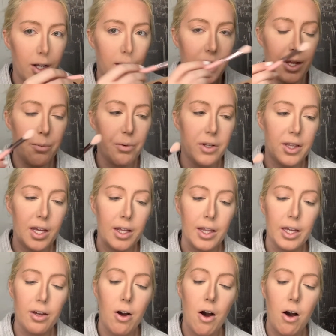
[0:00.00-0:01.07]
and I put that
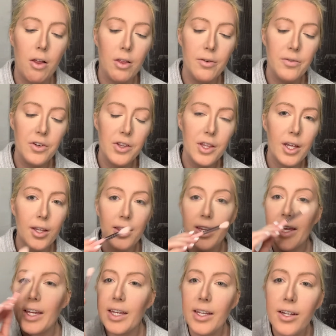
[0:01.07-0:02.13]
like all over the
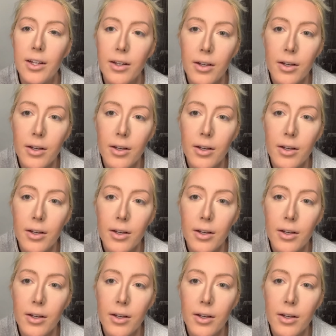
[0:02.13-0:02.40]
lid.